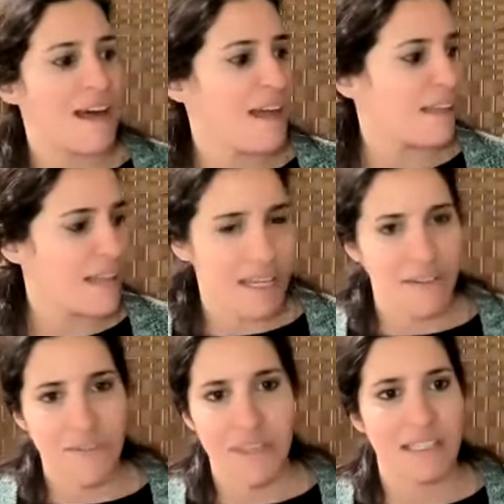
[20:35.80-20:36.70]
a lot
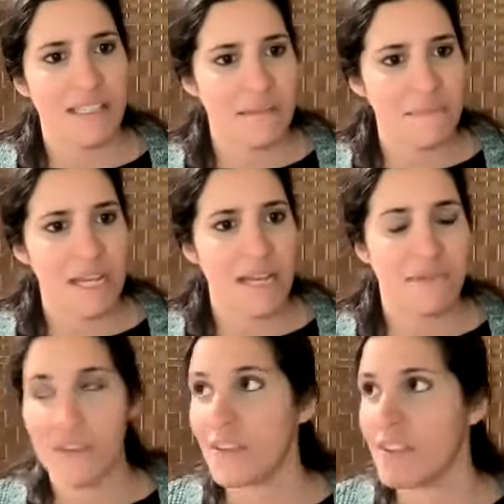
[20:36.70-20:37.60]
of things.
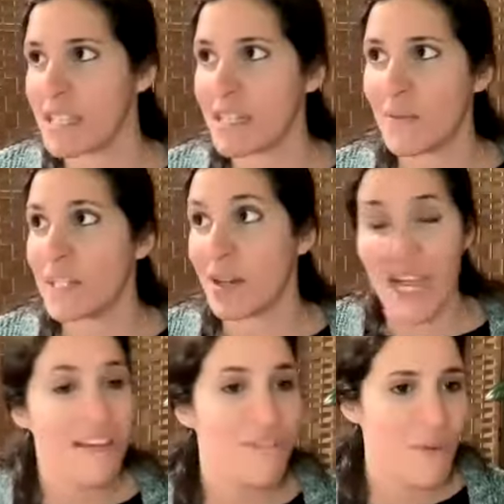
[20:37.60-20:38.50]
Sometimes there isn't a window.
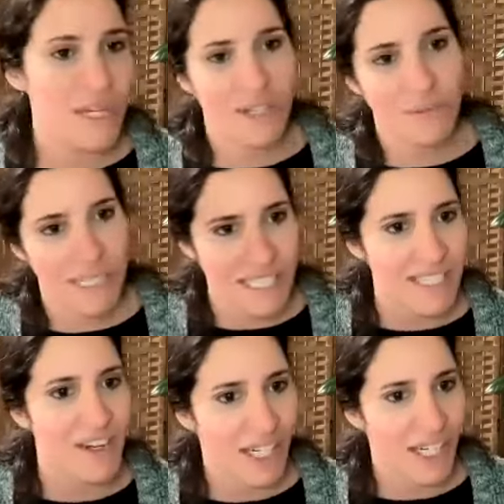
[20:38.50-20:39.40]
I have a window, but
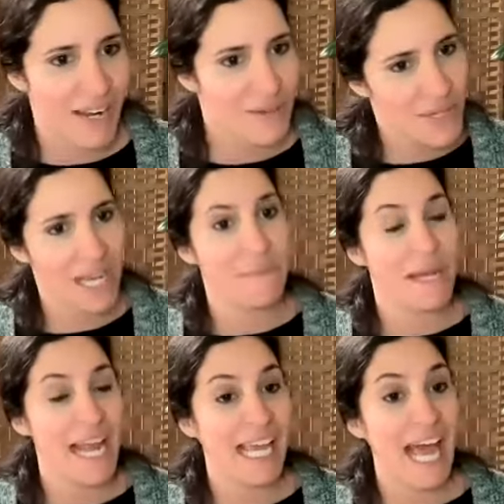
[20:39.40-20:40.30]
it's dark outside,
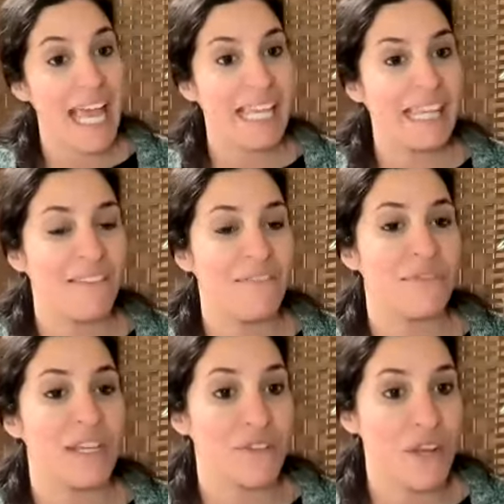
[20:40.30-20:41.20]
but I love
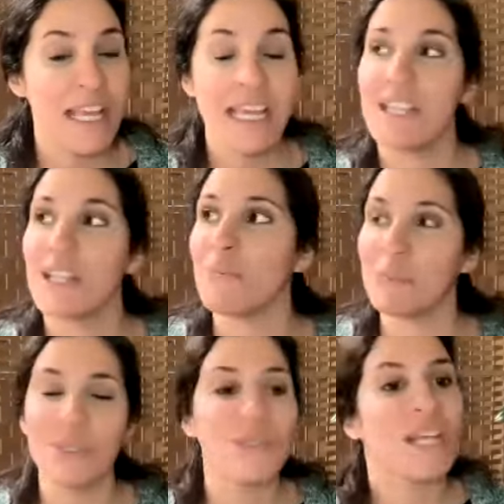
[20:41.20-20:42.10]
it.
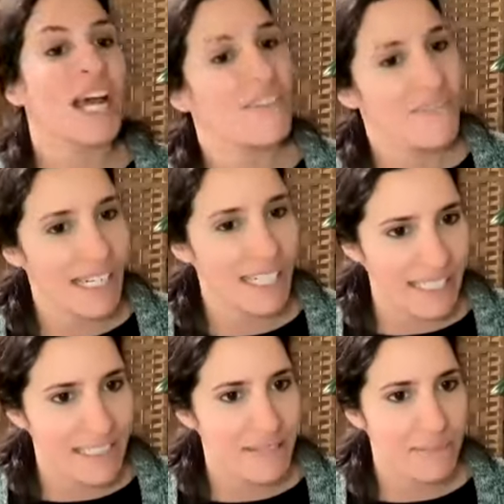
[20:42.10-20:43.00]
Blue sky
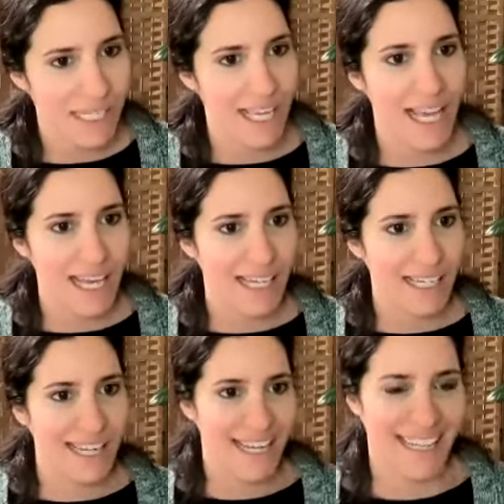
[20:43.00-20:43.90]
regulates me,
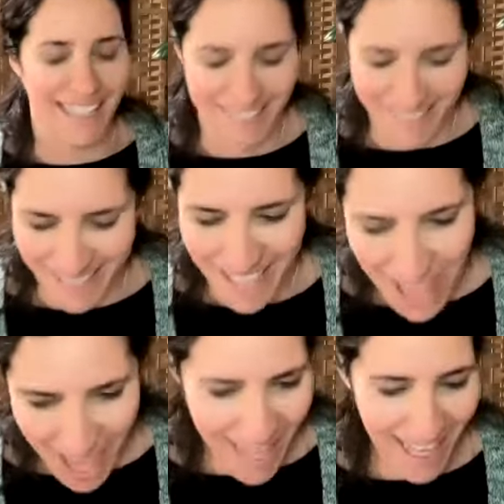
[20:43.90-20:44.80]
and
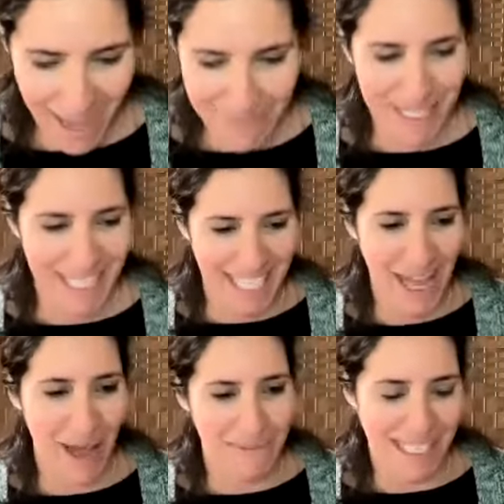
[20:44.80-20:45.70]
I'm
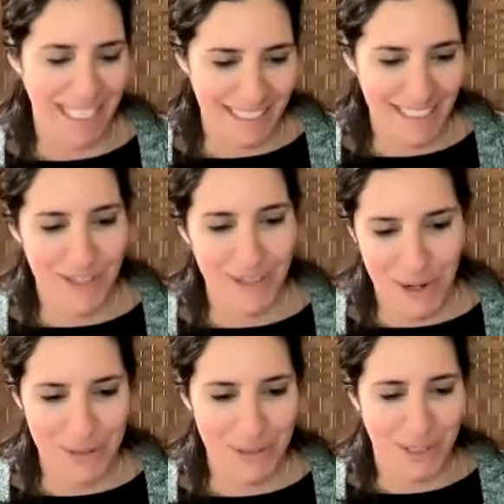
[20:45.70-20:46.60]
in London,
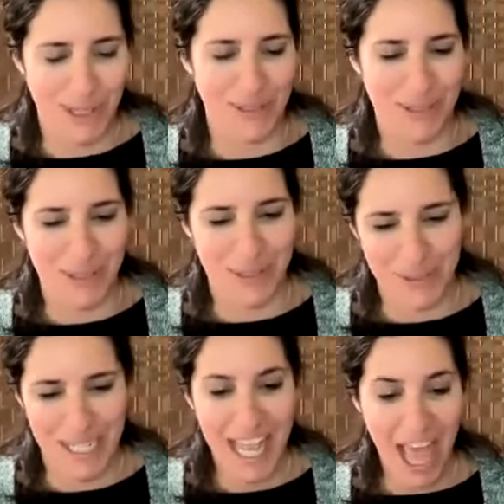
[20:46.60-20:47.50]
so
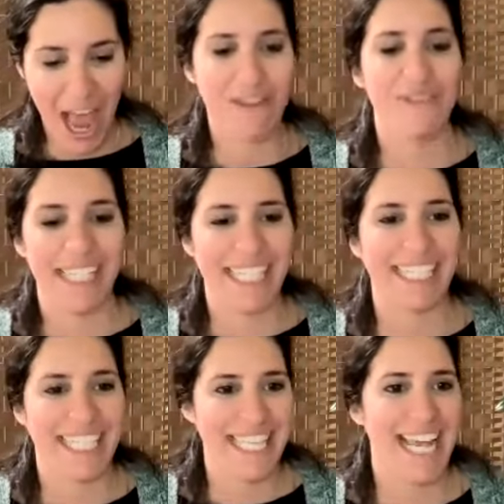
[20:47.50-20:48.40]
I really
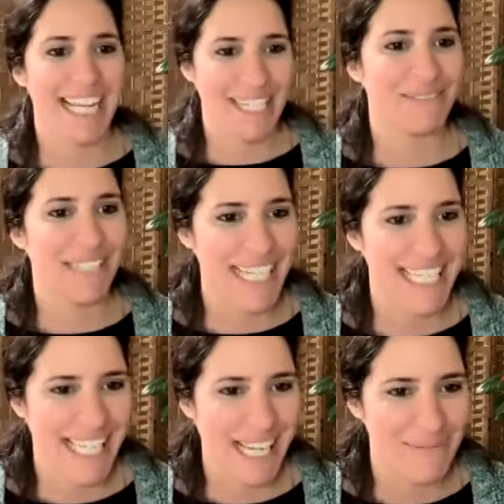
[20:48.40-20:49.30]
get excited when I
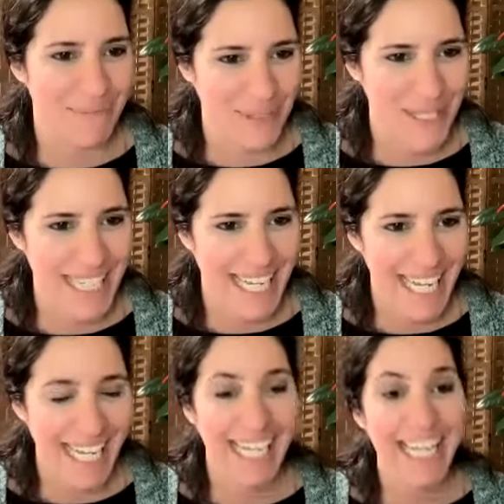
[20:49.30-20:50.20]
see a blue
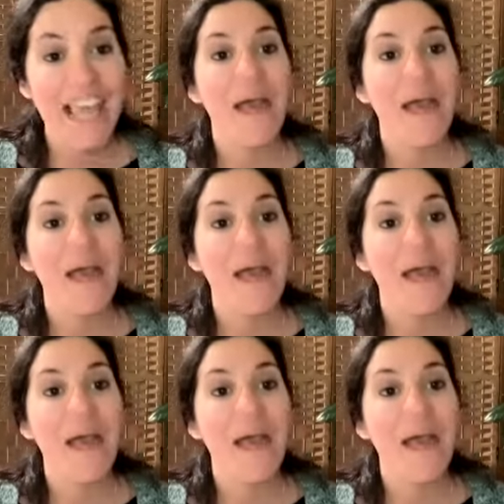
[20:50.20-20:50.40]
sky.